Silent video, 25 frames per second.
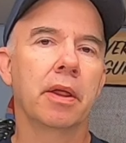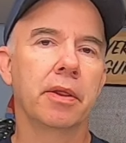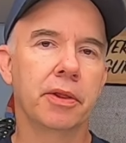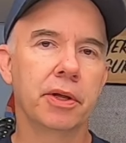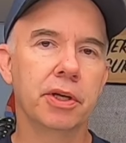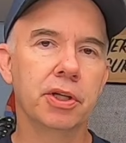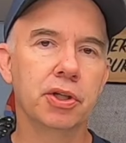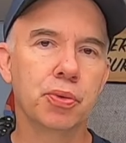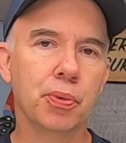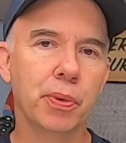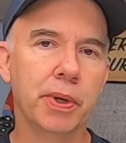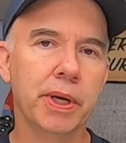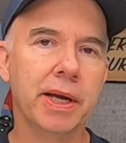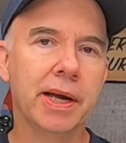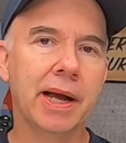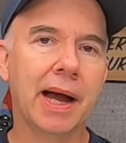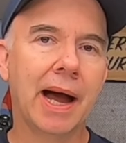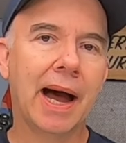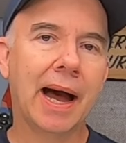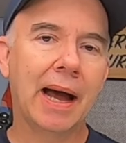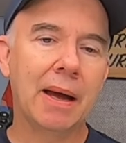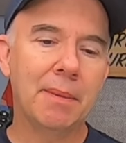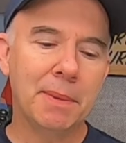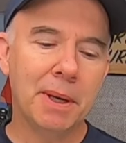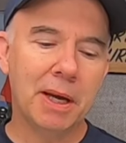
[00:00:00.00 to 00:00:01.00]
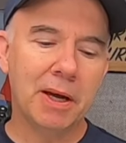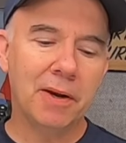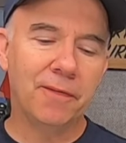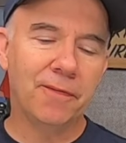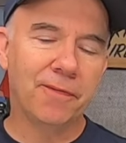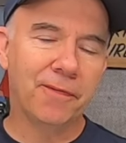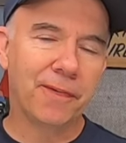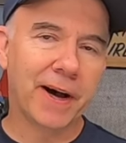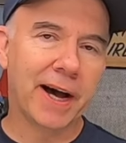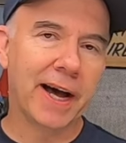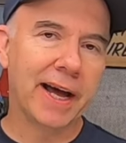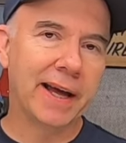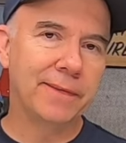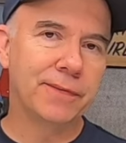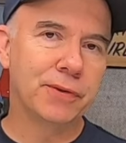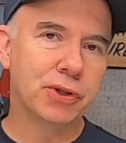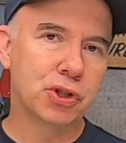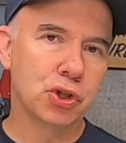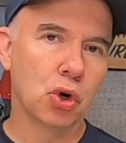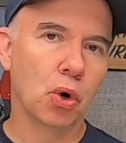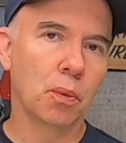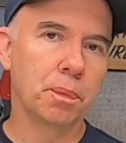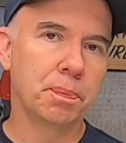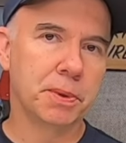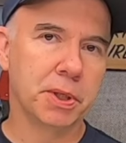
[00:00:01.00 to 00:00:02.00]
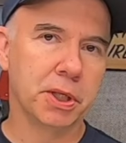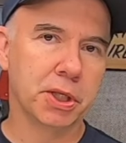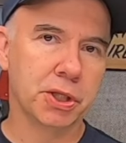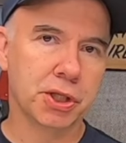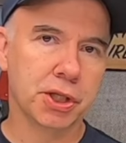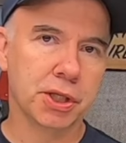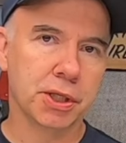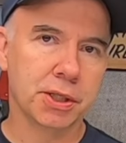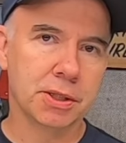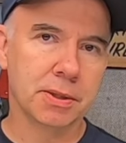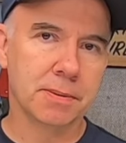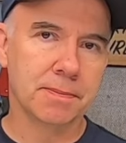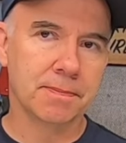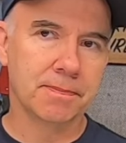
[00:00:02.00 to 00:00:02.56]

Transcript: This week, I made five soap dishes.